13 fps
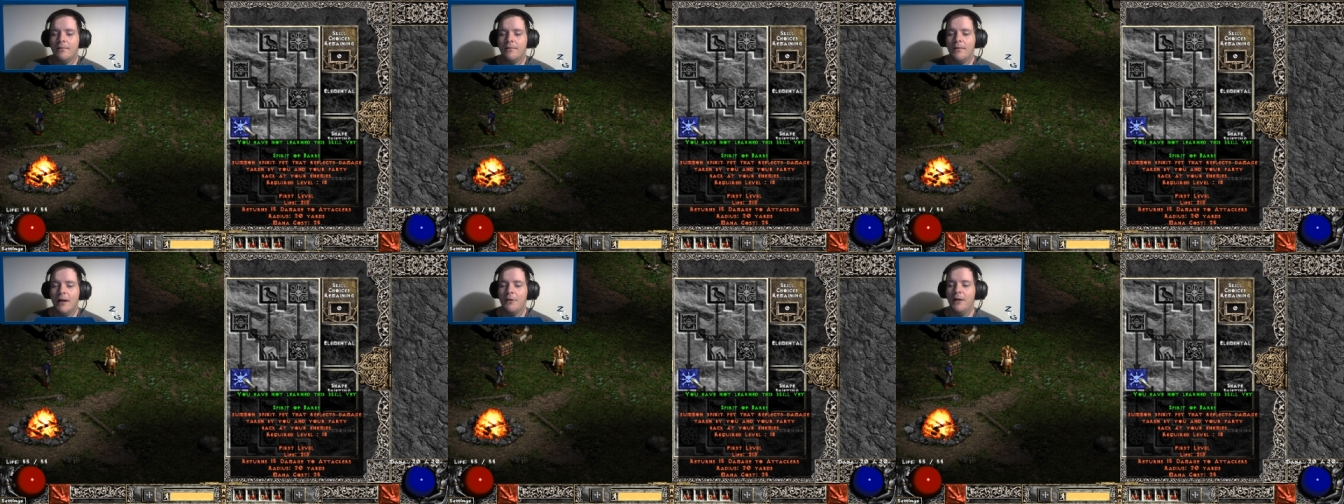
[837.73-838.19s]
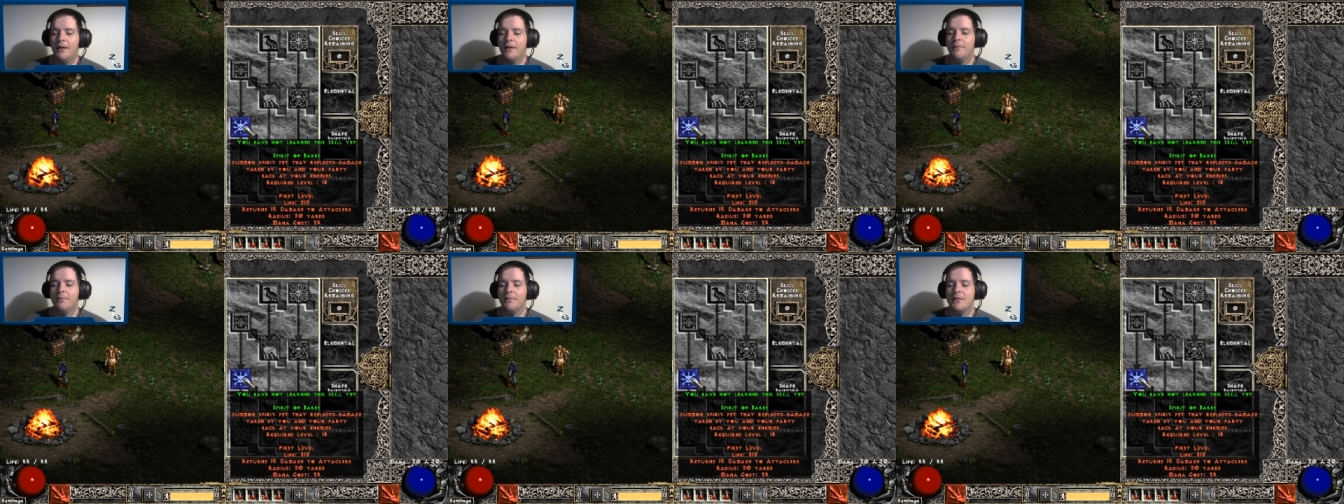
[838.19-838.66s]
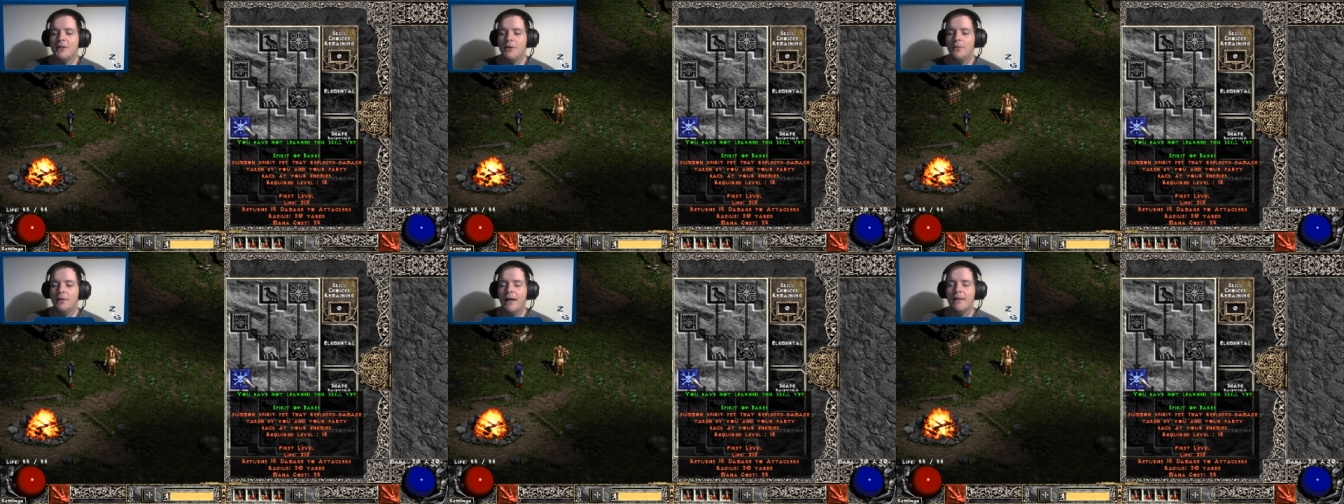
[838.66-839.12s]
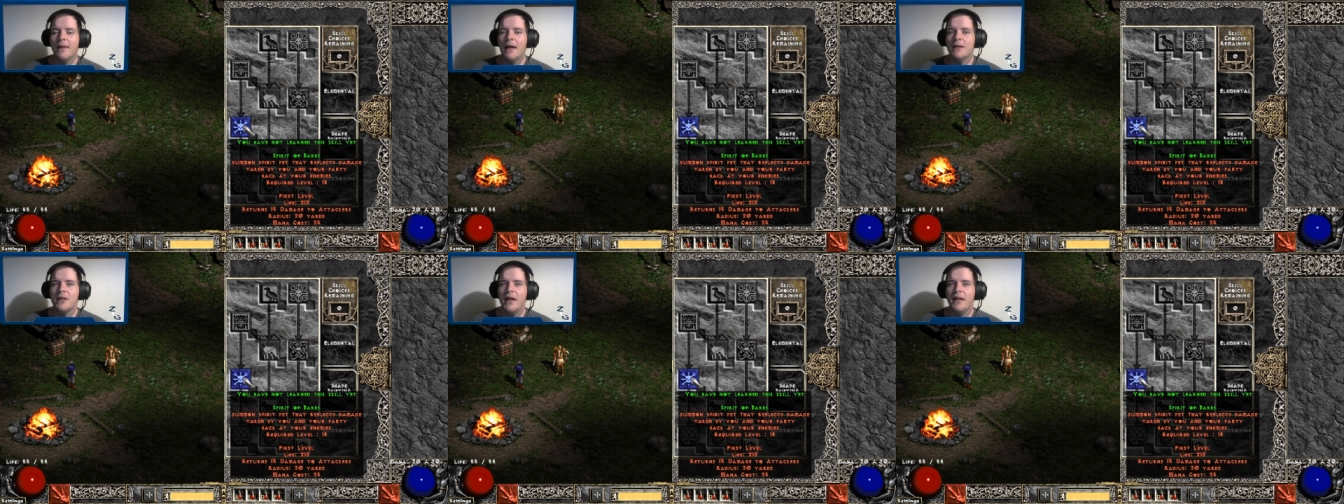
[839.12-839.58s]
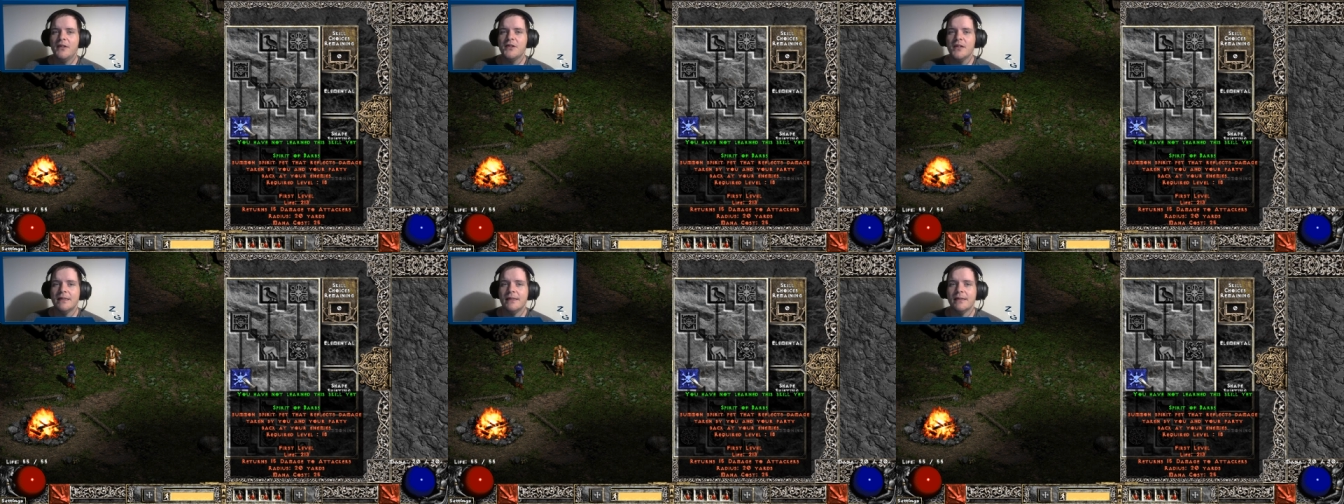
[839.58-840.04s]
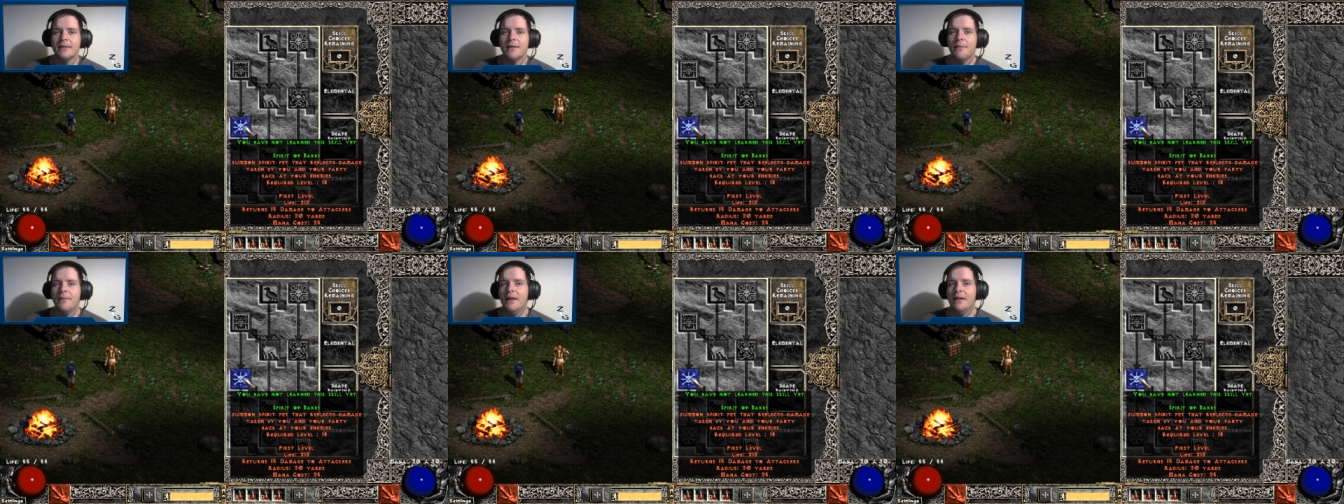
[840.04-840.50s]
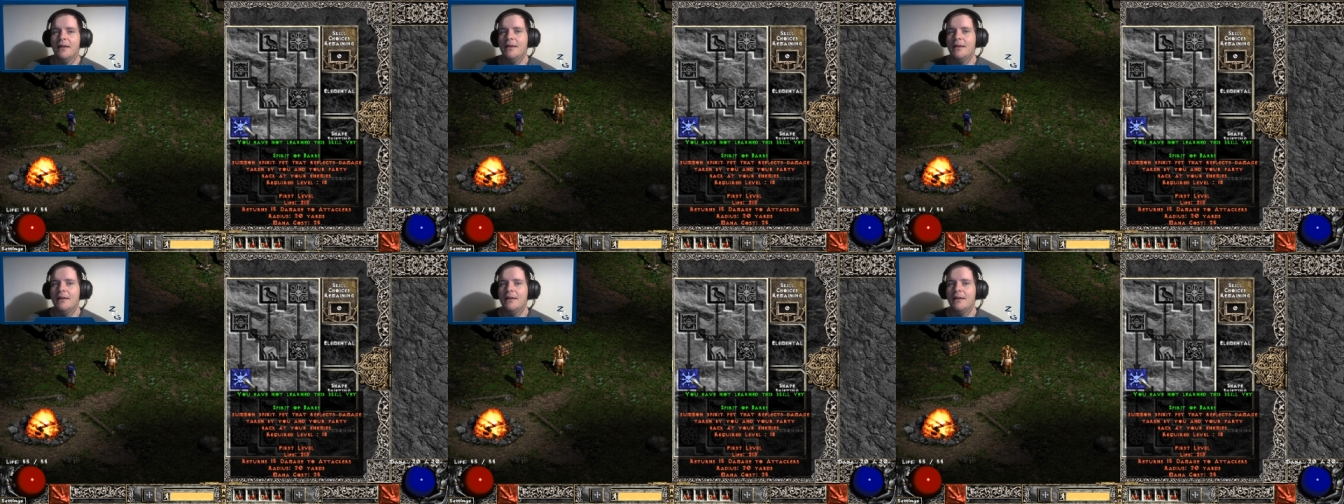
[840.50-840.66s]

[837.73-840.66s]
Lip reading: really do like that change, as it's something